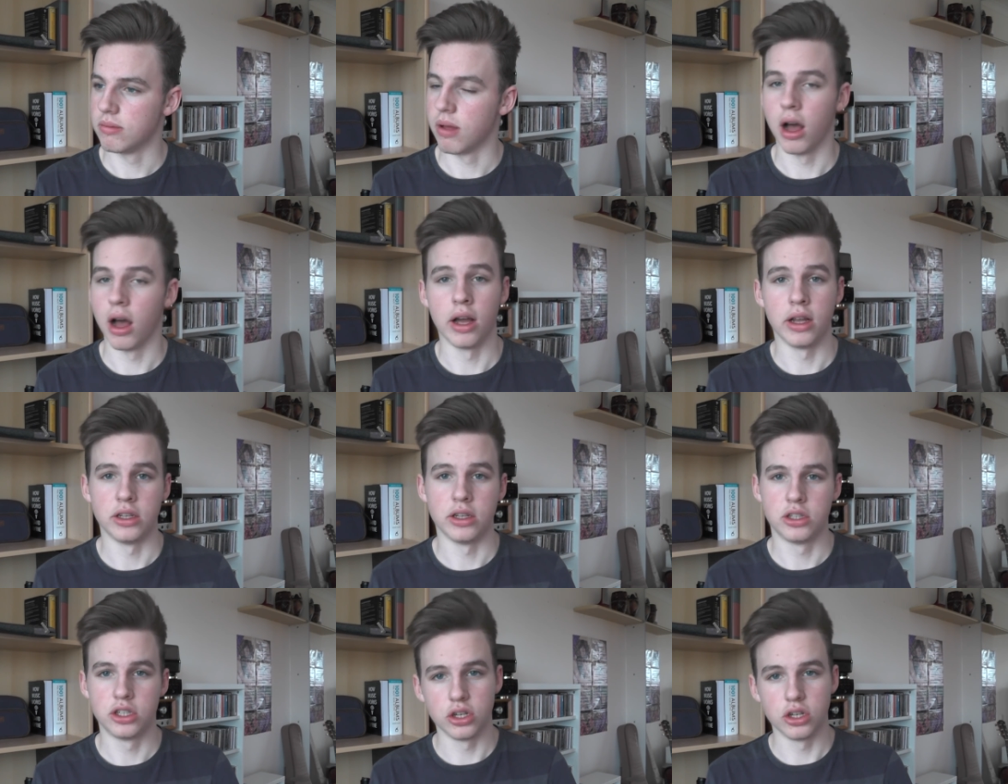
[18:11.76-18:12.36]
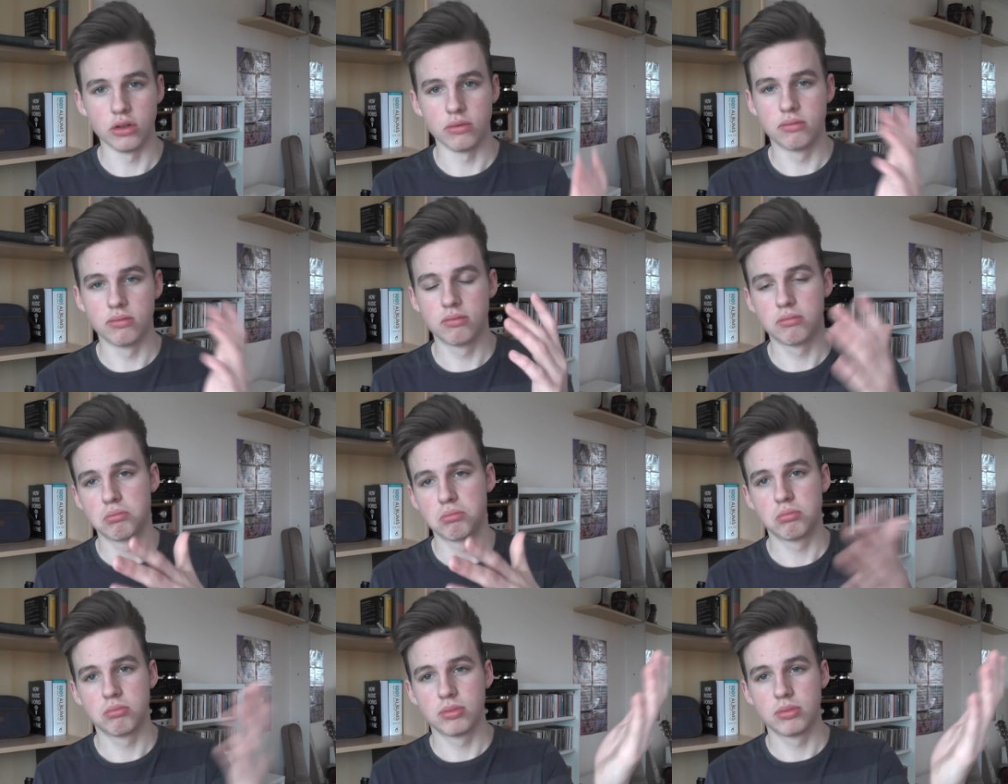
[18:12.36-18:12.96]
I should
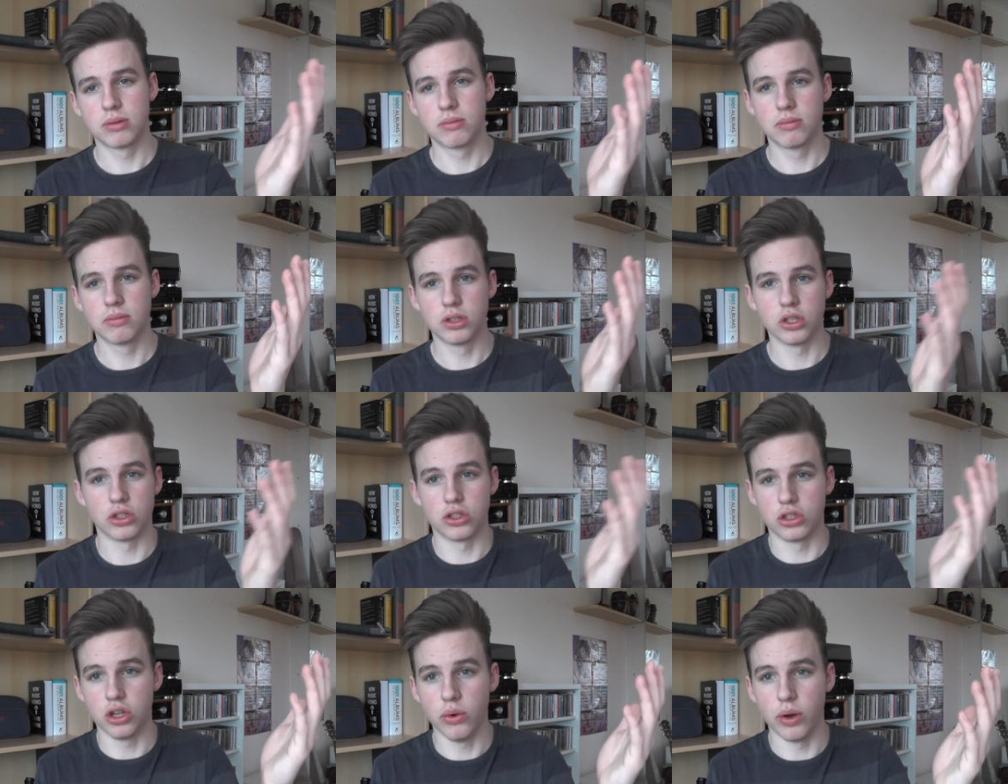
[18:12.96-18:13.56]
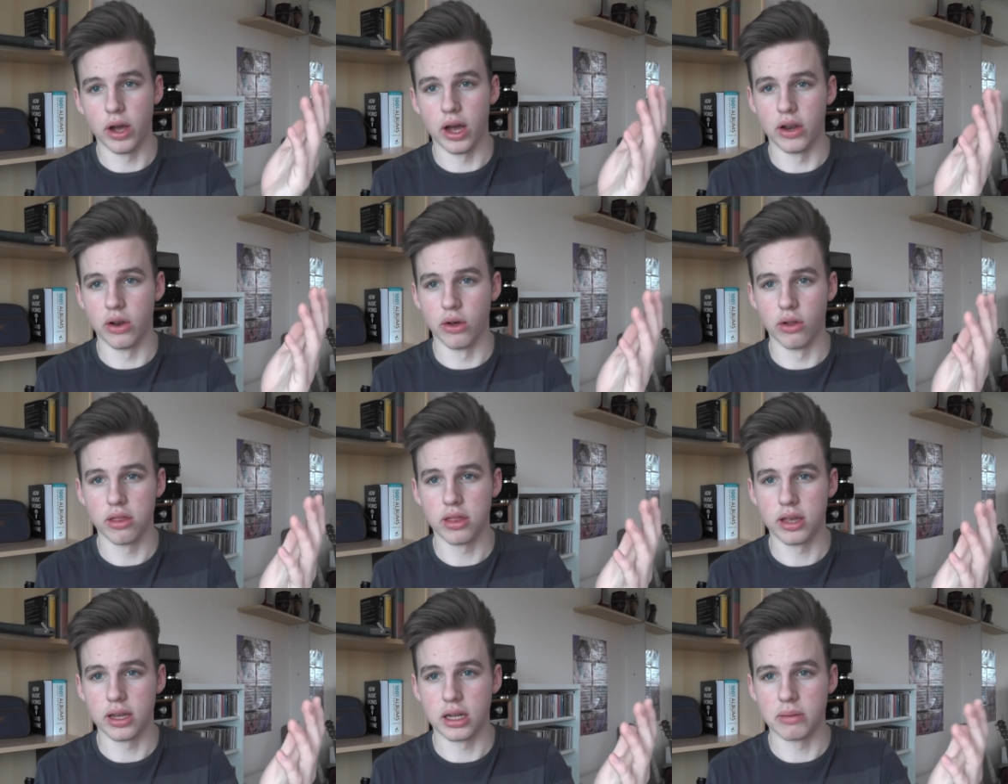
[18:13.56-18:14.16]
just do it and
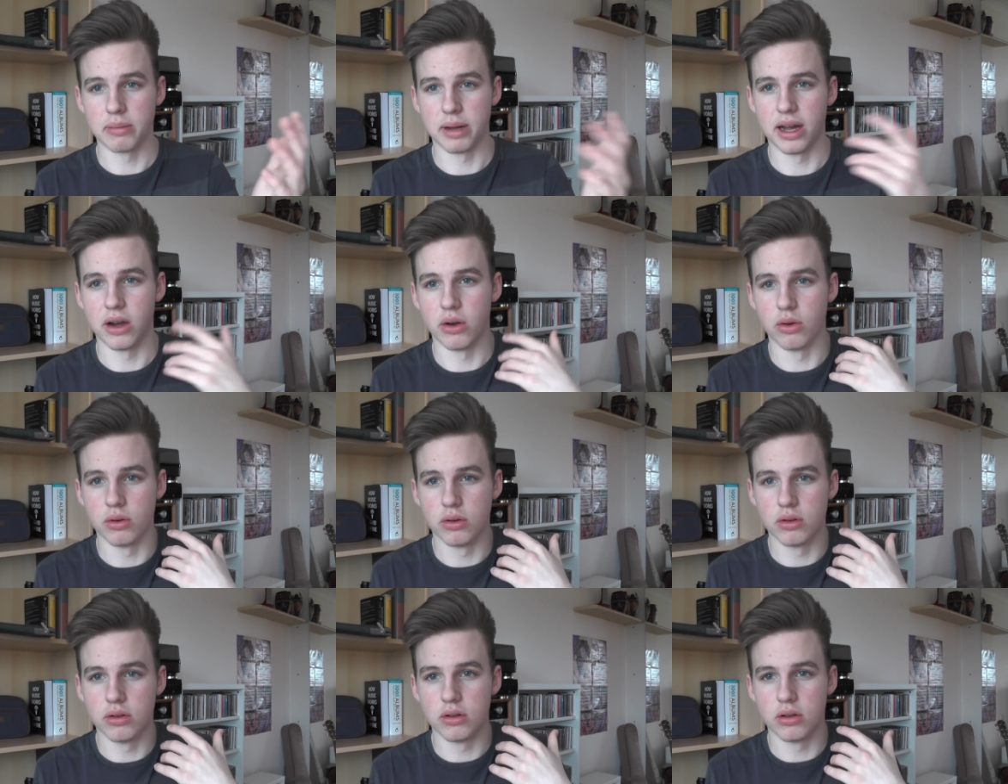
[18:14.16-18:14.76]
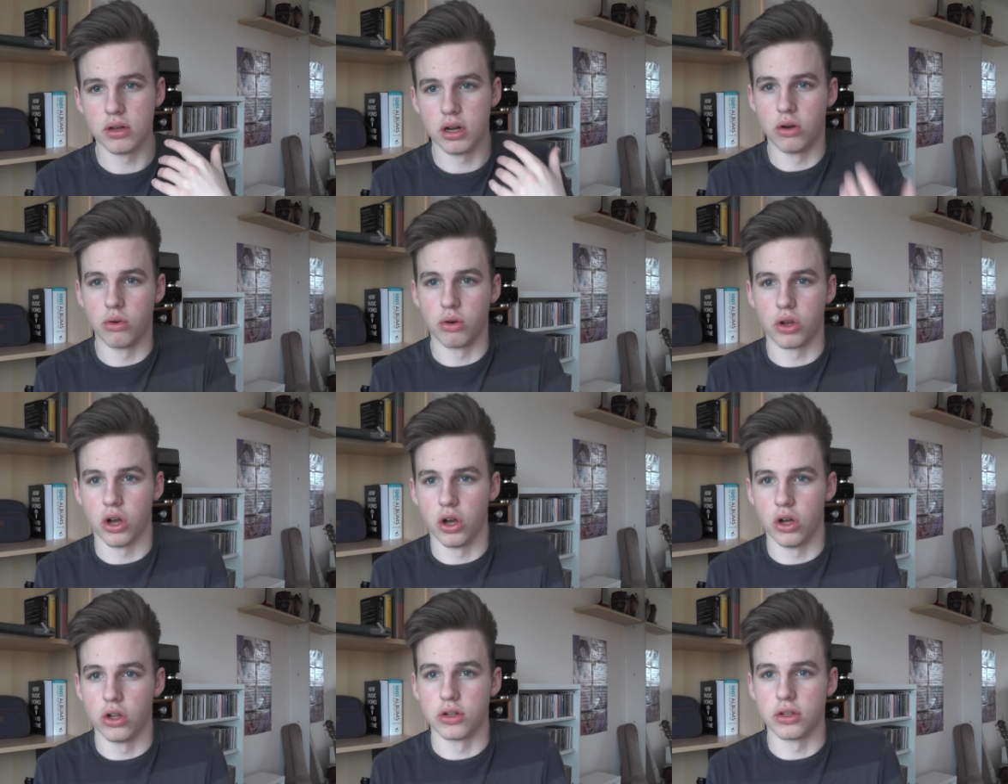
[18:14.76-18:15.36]
not think about, oh
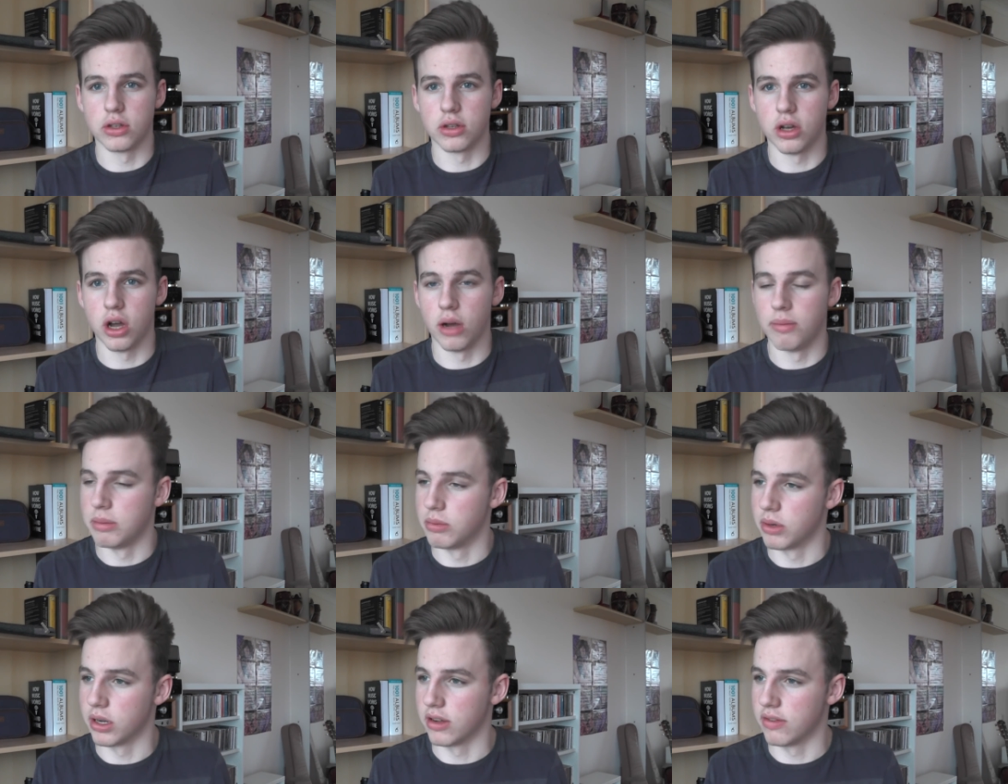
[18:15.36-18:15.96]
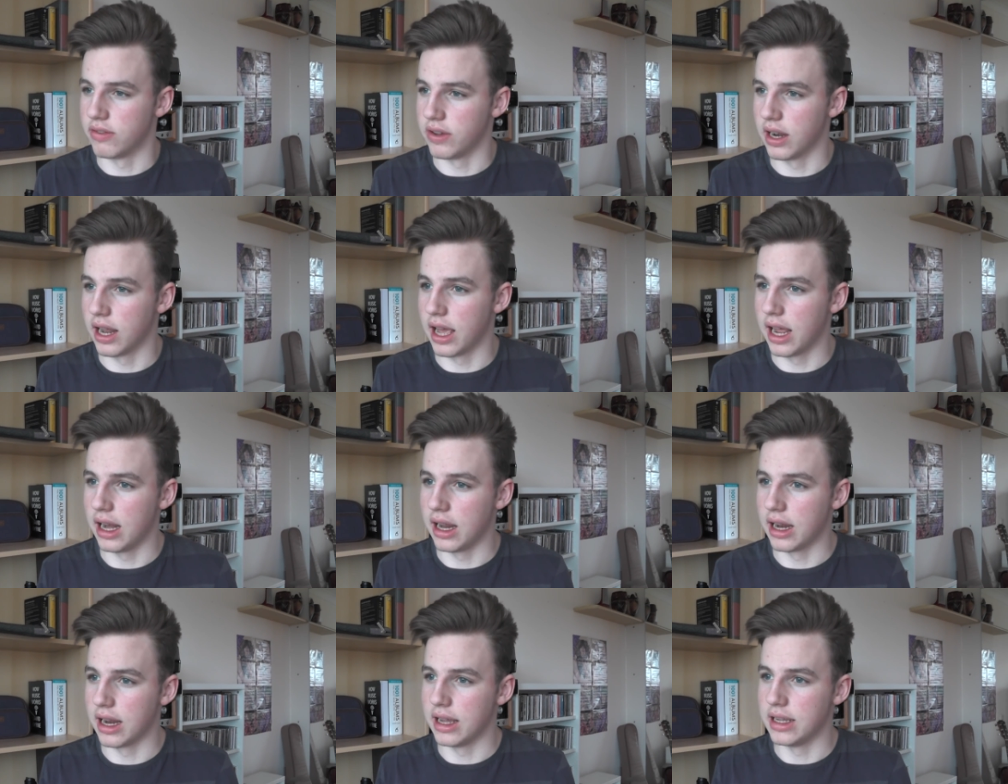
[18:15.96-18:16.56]
God, are people going to feel
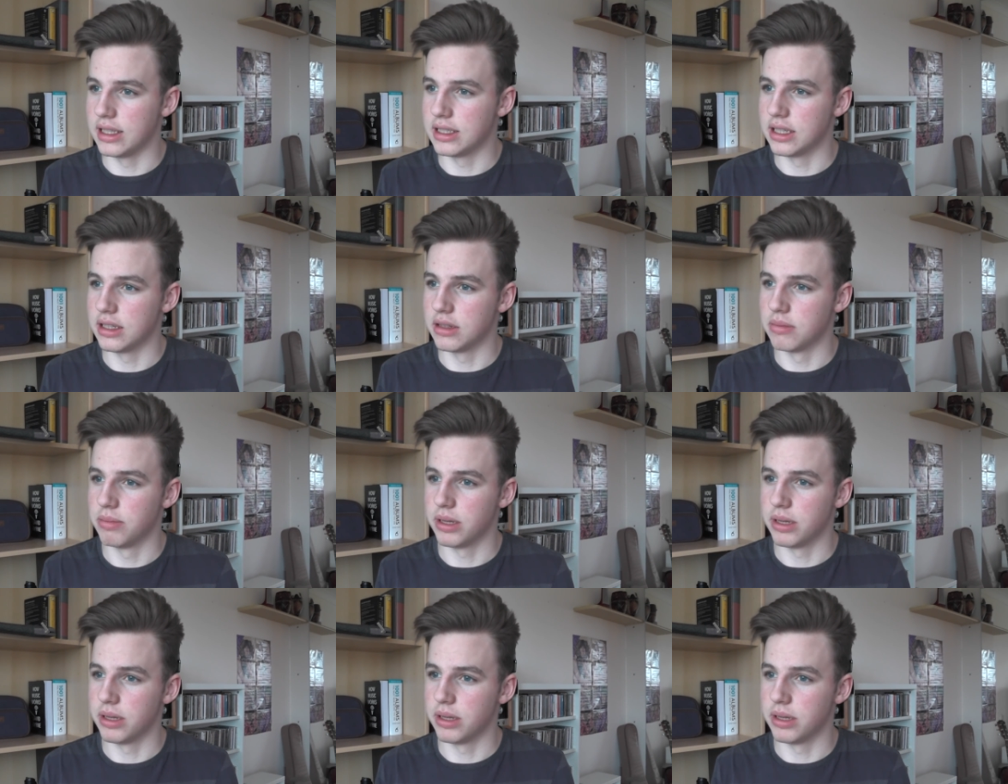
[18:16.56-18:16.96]
alienated?